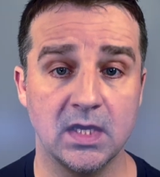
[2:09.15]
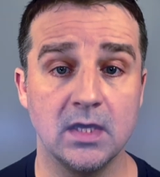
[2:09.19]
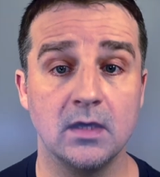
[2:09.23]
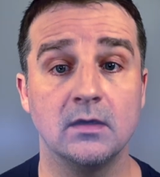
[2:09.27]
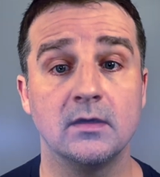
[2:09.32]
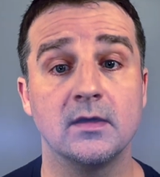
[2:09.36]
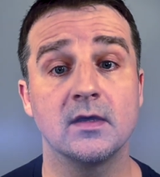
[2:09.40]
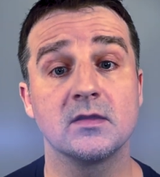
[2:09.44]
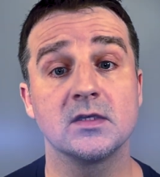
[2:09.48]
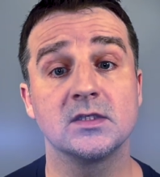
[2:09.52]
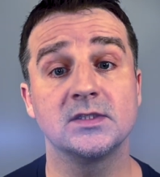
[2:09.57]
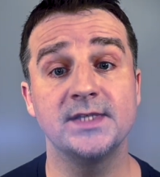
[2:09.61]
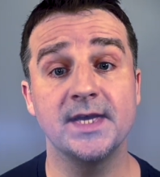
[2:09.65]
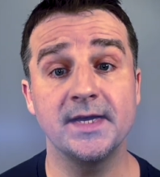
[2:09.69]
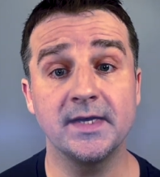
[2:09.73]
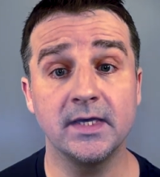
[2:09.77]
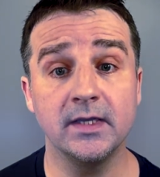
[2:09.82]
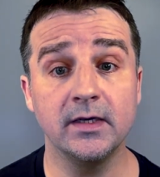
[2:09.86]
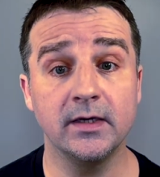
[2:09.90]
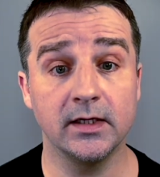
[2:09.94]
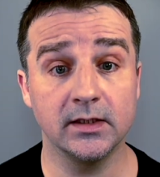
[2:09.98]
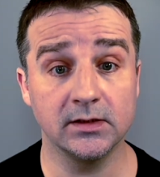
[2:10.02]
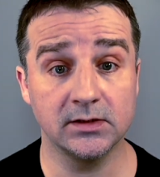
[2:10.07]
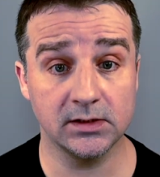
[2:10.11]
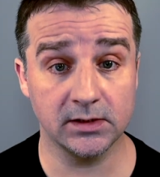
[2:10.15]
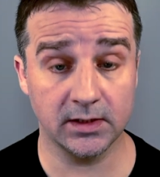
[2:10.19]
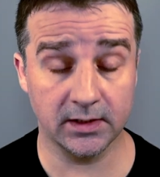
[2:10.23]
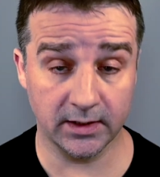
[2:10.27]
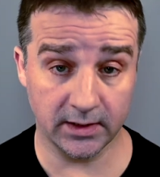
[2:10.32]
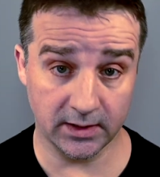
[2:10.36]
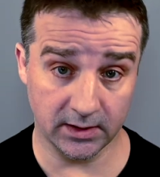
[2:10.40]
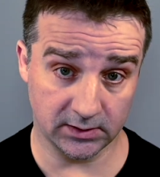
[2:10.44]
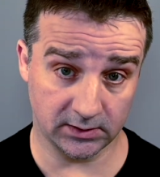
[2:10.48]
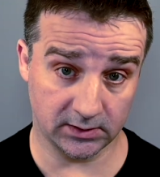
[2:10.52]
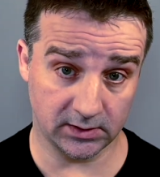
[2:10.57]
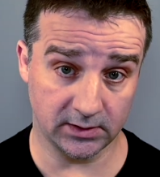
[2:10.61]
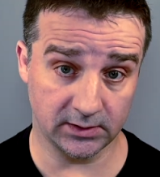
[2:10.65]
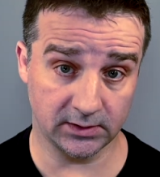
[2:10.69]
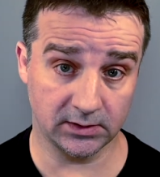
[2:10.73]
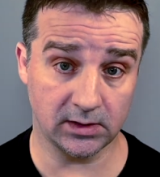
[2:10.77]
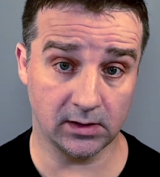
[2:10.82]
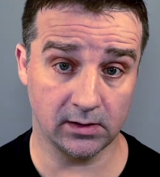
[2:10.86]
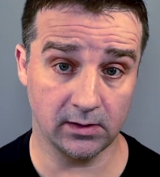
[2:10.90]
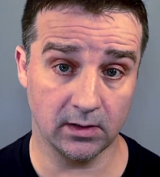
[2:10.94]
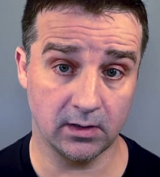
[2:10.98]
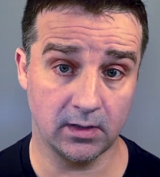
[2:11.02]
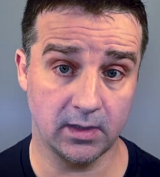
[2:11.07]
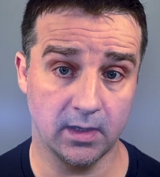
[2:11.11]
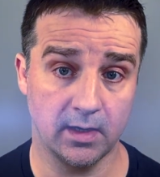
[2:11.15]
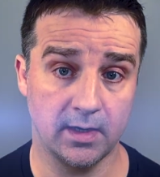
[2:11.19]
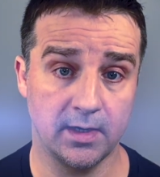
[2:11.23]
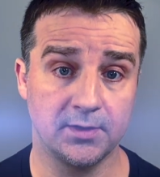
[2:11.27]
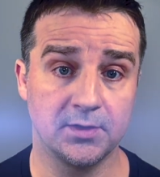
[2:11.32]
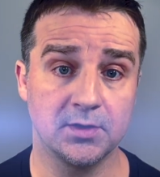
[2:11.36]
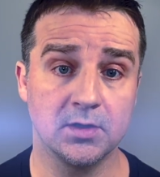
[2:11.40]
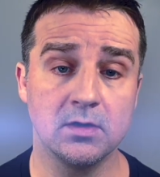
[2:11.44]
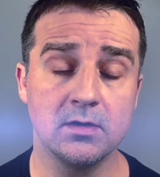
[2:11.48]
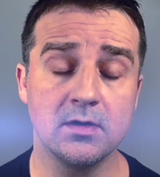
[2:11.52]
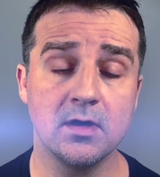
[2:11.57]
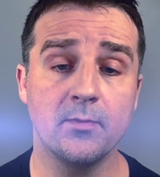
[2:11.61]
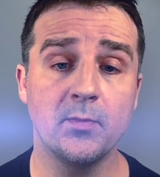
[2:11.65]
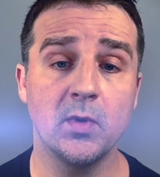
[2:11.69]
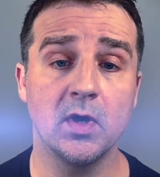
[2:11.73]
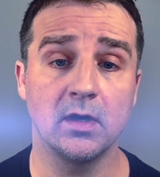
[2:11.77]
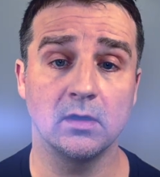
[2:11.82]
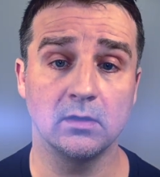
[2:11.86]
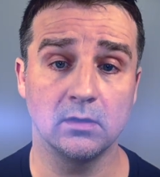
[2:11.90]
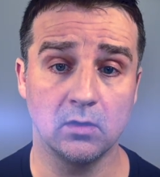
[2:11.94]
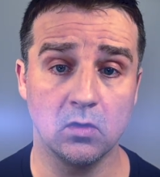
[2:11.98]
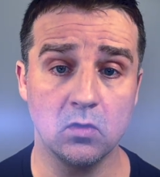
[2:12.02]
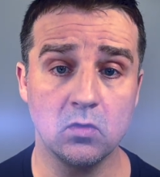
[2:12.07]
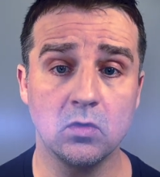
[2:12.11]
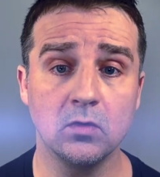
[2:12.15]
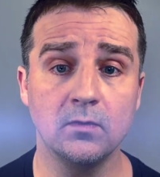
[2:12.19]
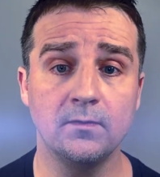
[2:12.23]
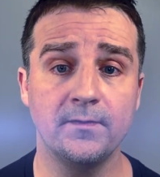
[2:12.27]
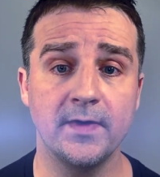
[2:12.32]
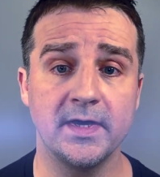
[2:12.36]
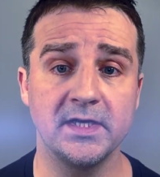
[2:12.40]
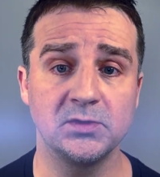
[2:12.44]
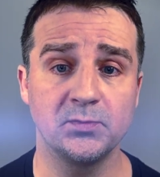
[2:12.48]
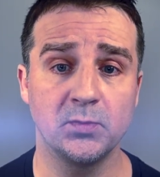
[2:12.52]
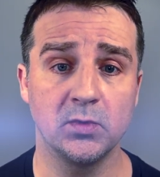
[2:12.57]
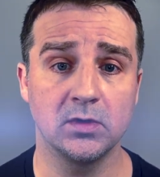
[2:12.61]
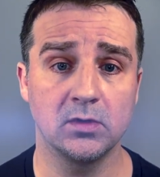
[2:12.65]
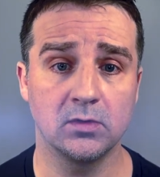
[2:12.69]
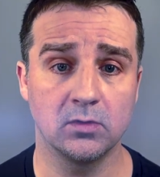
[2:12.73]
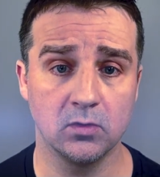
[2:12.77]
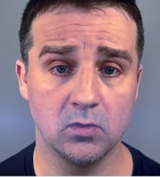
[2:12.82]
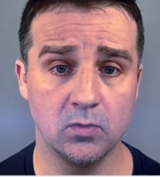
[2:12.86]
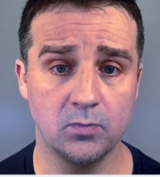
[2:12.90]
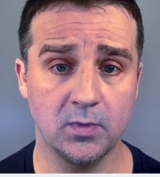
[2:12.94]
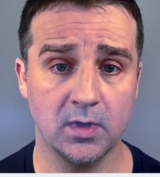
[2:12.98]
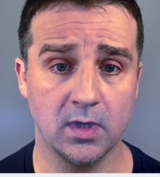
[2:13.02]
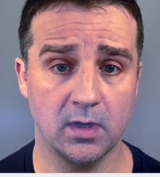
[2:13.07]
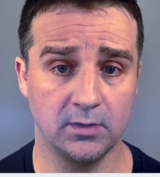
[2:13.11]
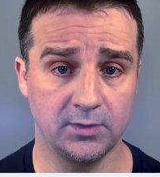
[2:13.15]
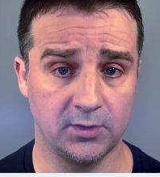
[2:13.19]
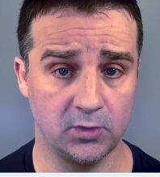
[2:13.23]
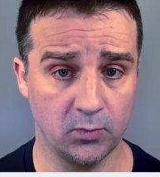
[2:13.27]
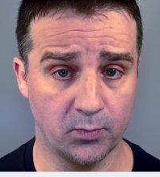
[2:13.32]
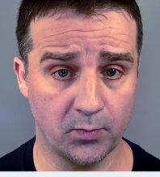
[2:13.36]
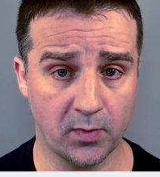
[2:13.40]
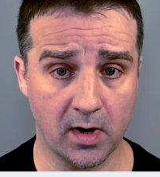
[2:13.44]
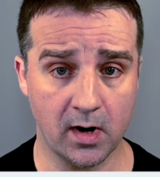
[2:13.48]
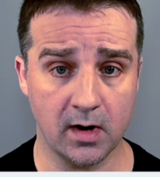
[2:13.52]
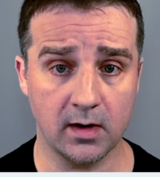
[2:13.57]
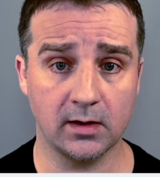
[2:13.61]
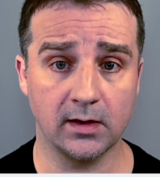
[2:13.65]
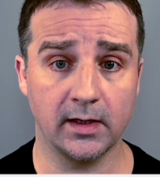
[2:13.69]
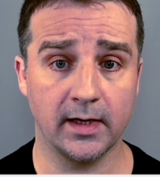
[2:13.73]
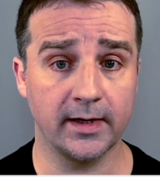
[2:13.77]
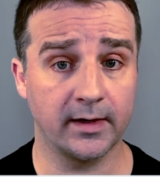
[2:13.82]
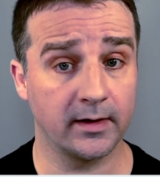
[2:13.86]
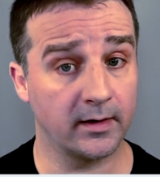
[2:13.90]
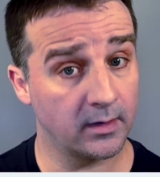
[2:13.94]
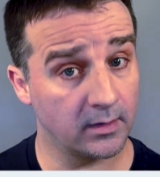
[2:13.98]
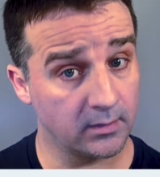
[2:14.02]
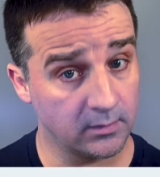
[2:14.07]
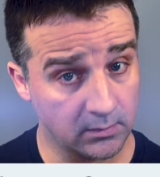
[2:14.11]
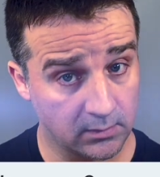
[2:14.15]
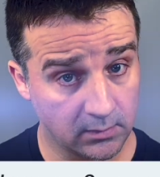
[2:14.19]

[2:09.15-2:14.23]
Now, the second incident isn't as clear-cut. It turned up on a local Facebook group called You Park Like a